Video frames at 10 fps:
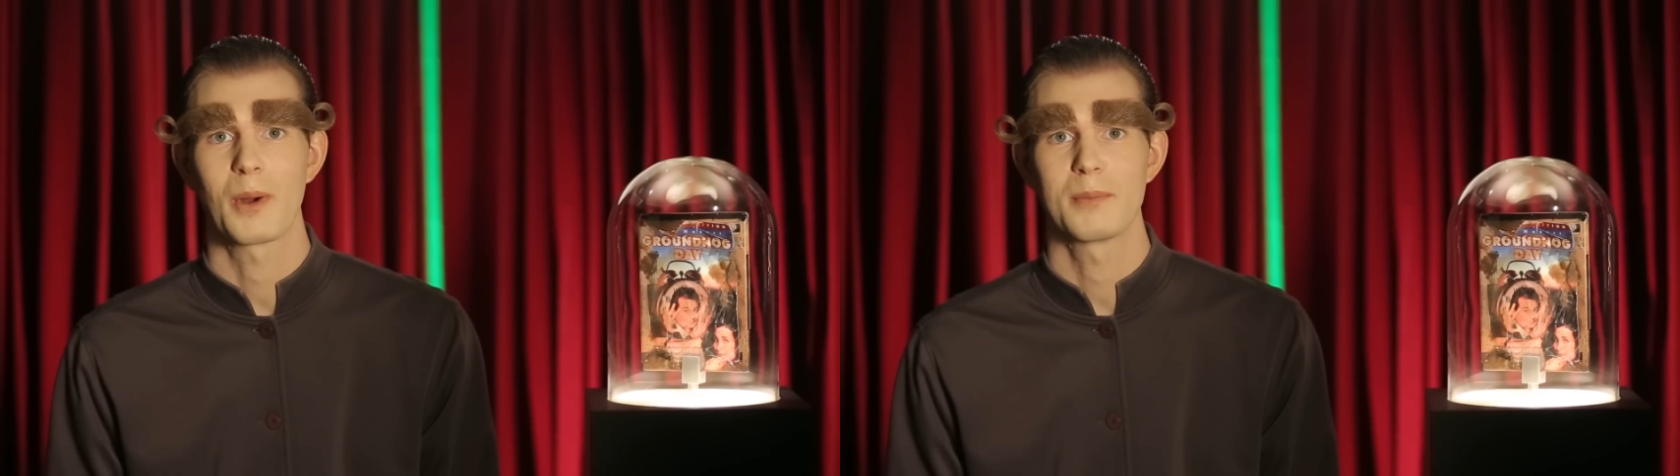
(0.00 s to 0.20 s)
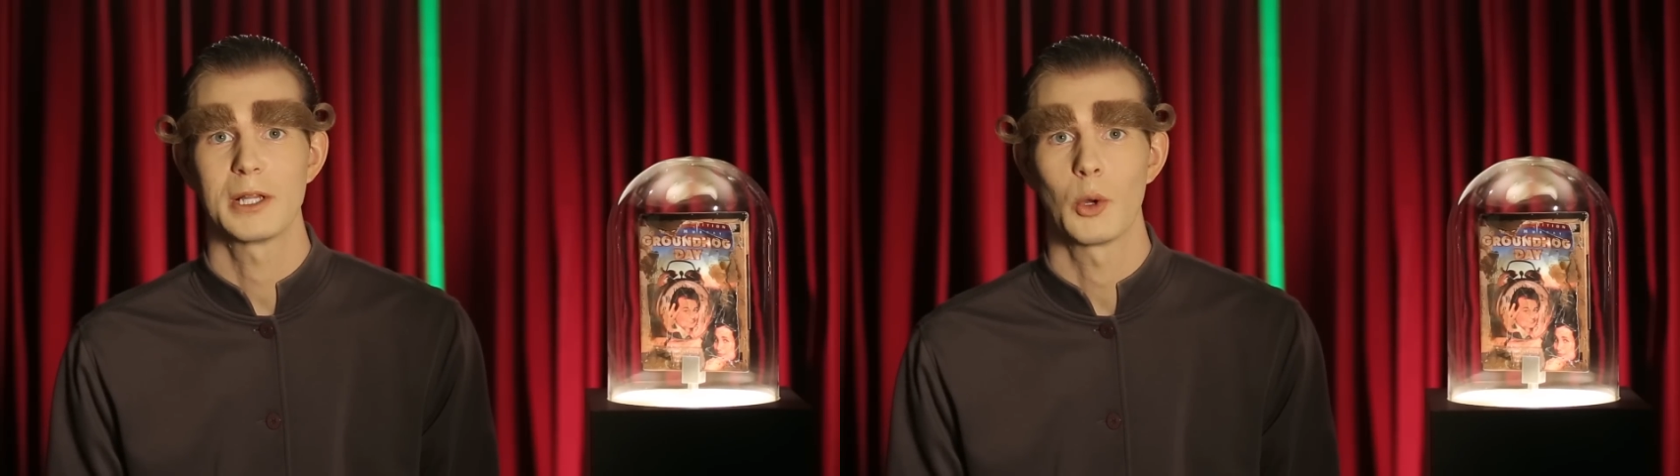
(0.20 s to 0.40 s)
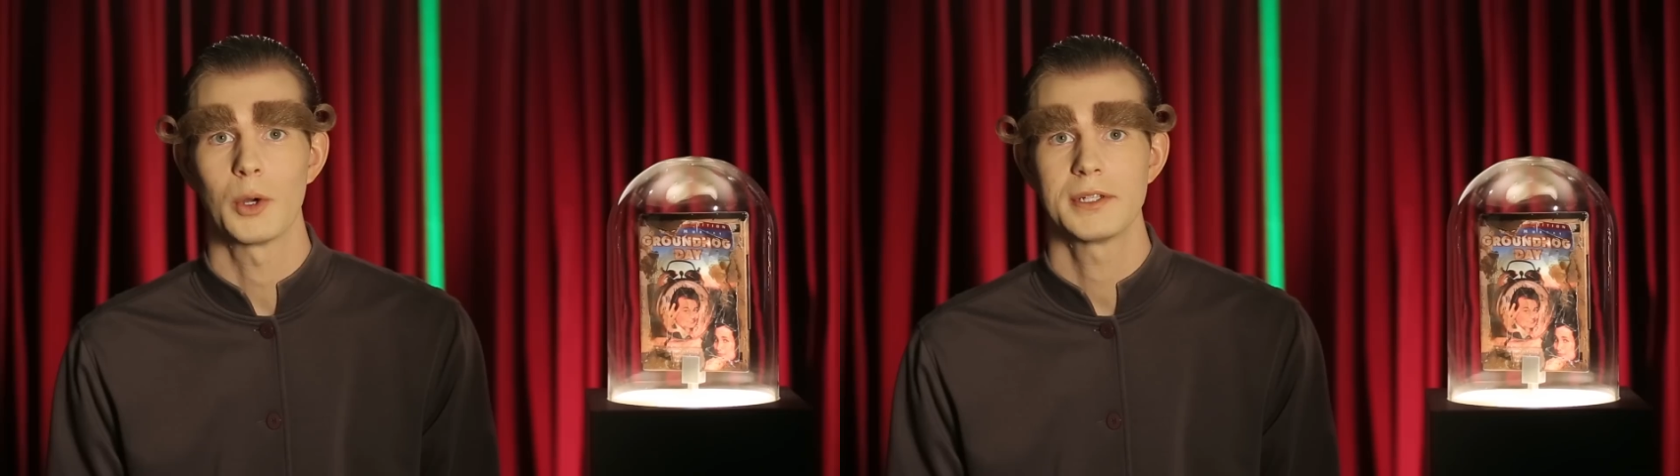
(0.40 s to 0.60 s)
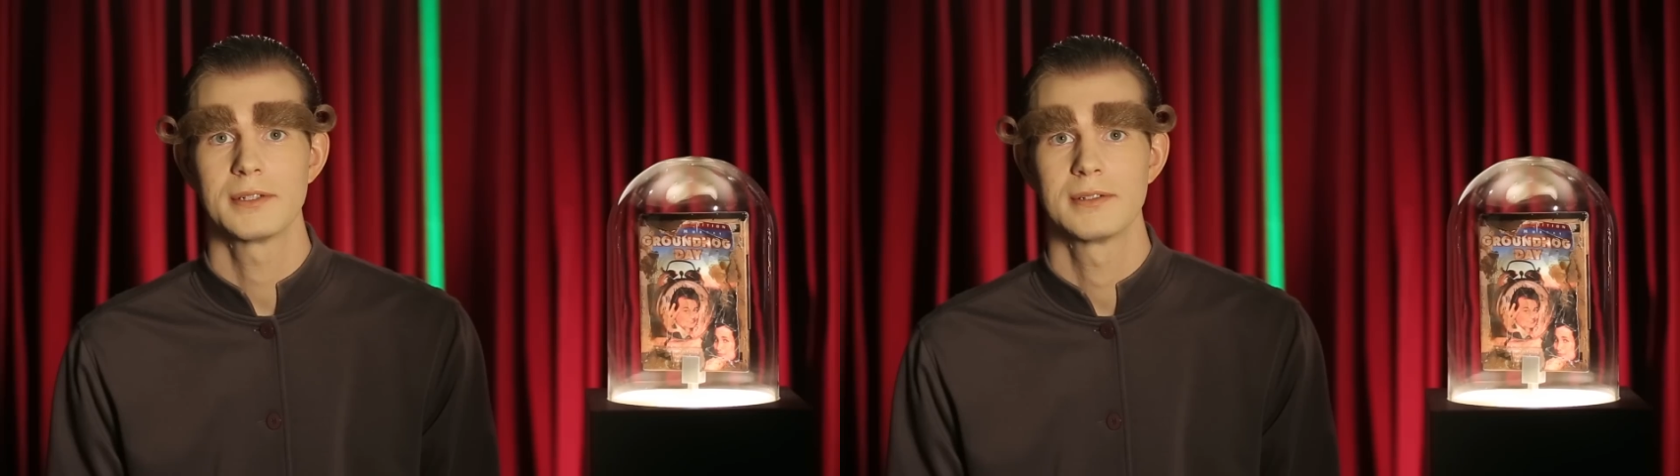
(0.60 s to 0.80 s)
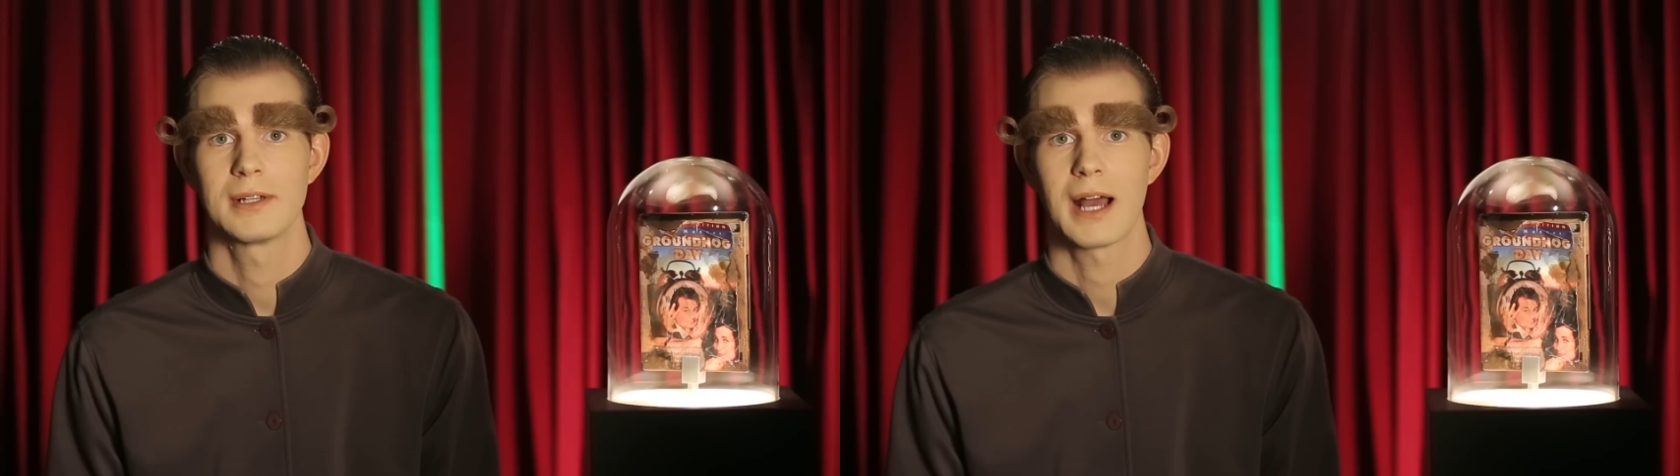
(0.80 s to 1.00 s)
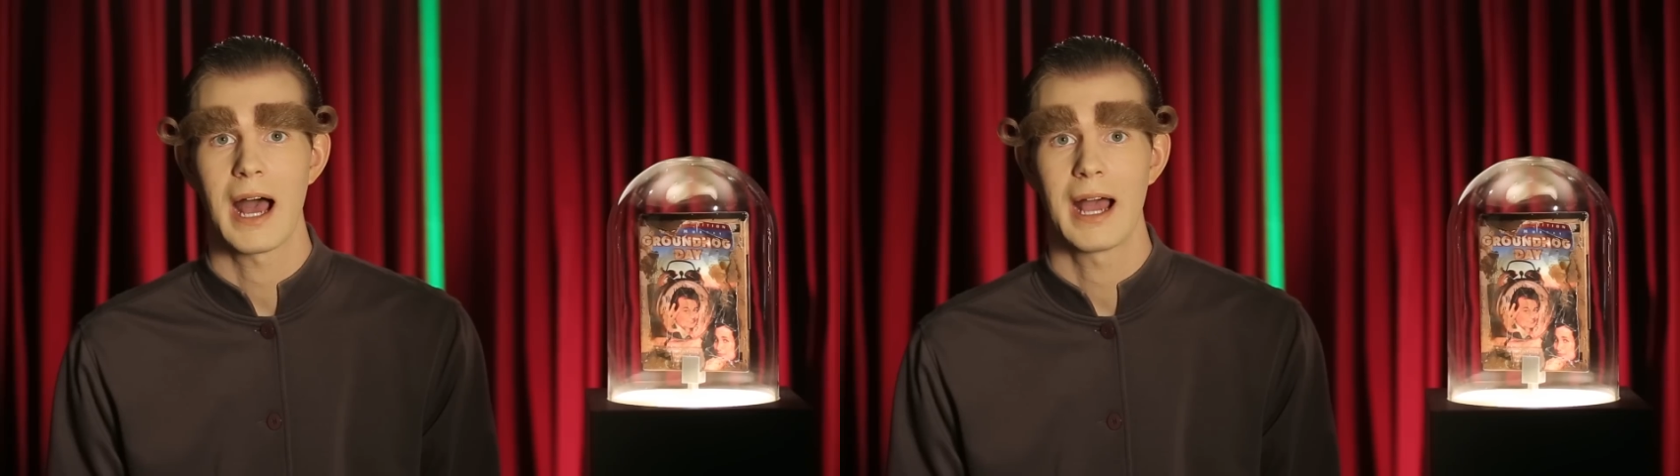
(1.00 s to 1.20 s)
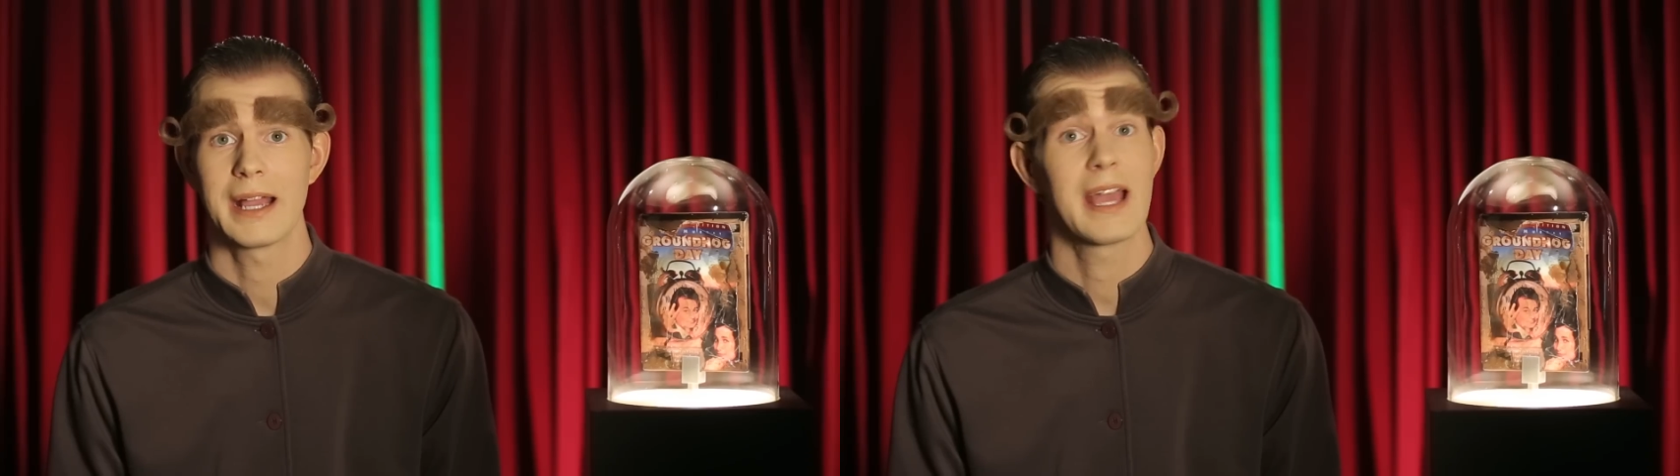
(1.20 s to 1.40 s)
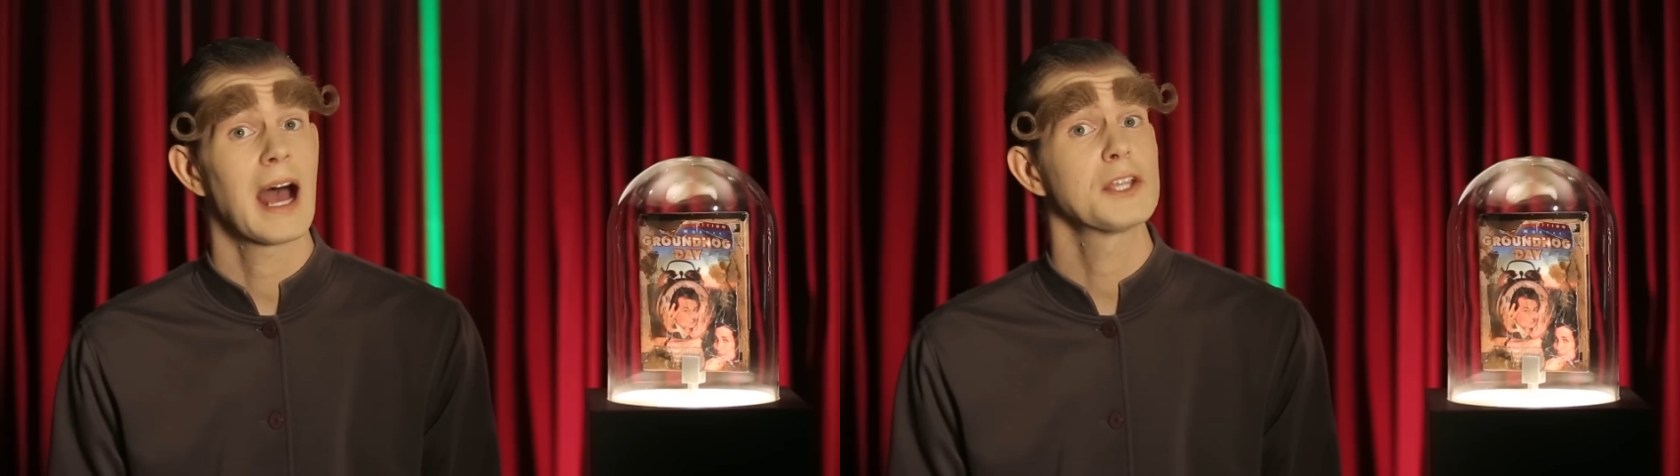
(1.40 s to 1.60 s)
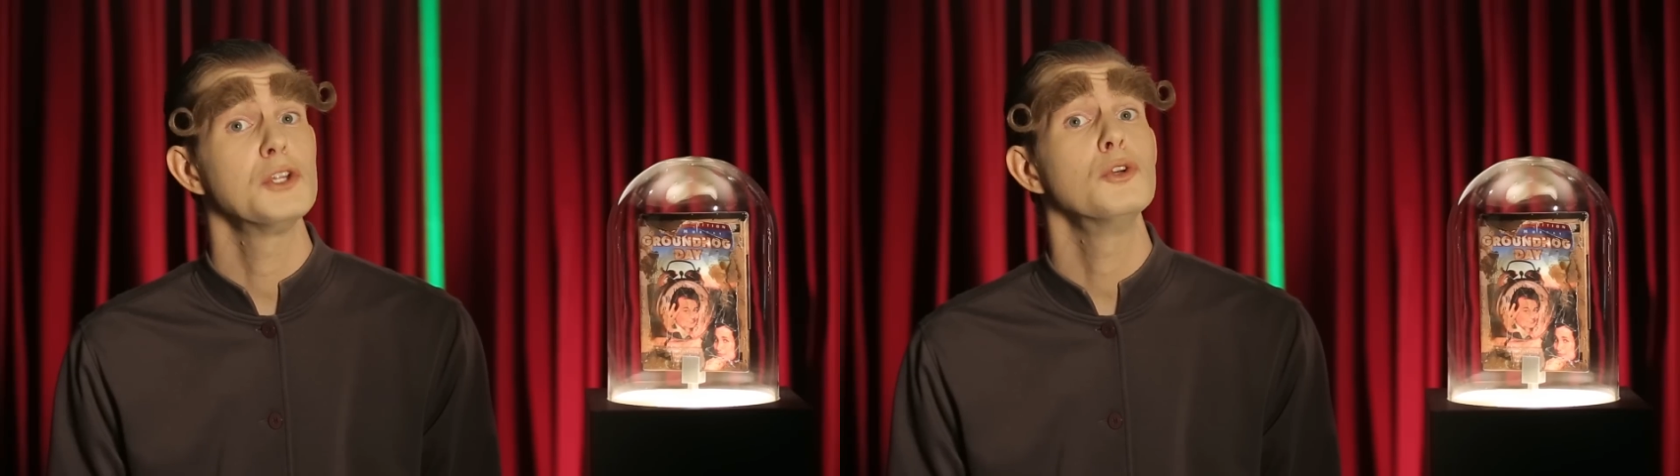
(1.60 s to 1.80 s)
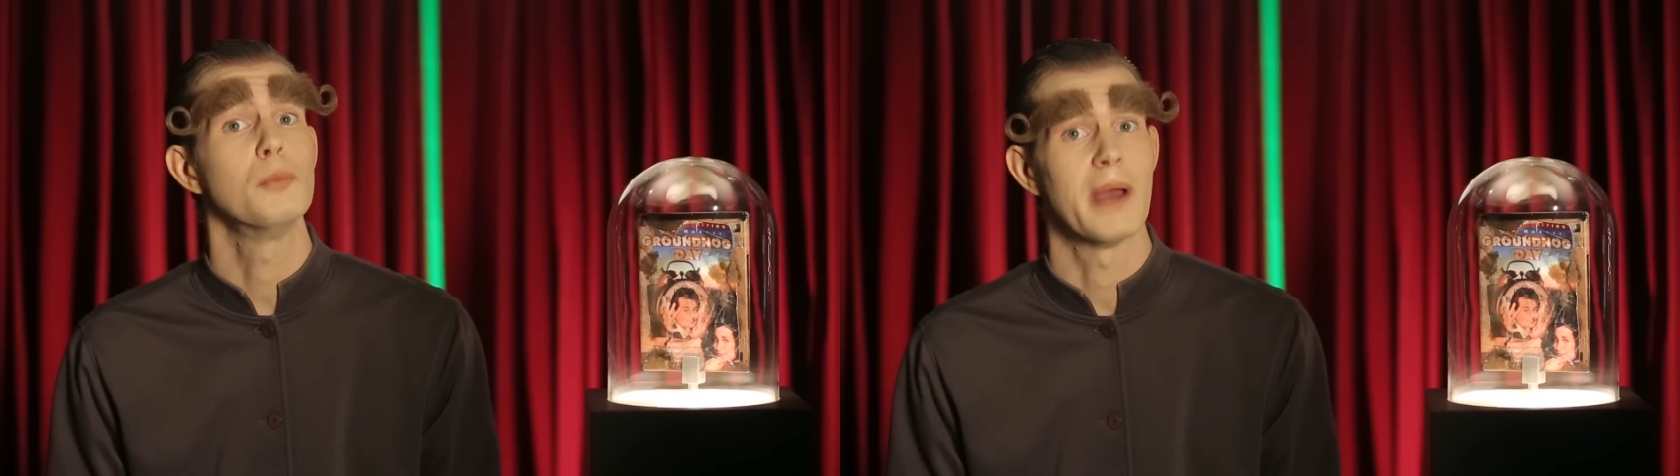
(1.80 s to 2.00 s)
Wormuloid. I
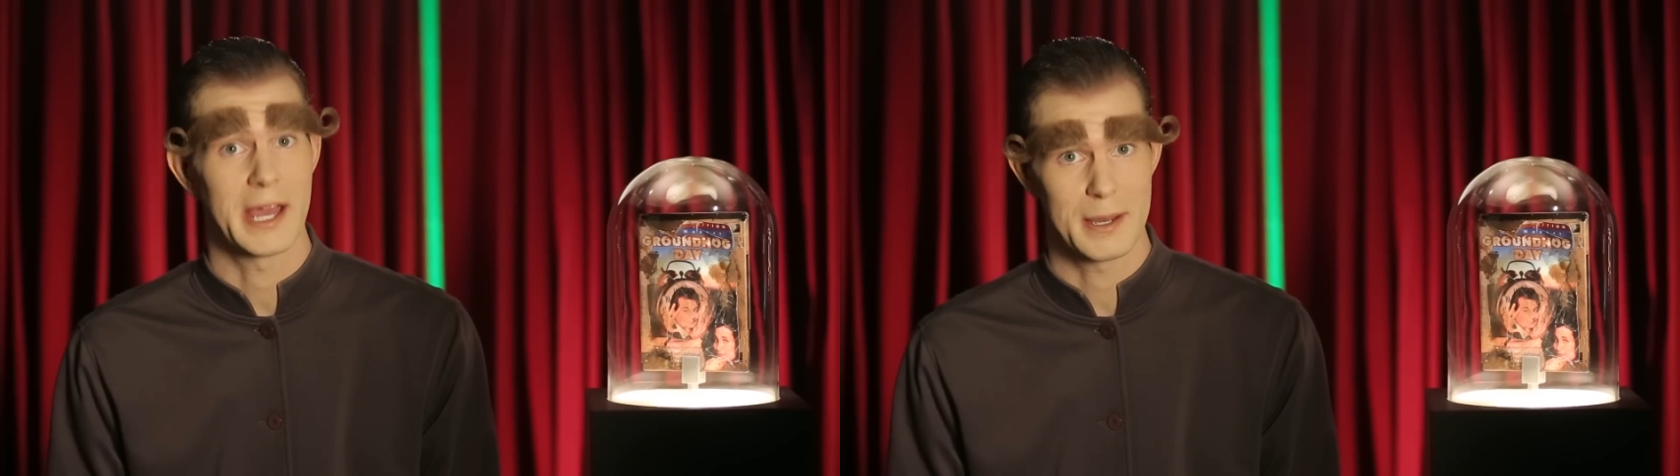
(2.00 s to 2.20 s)
got you,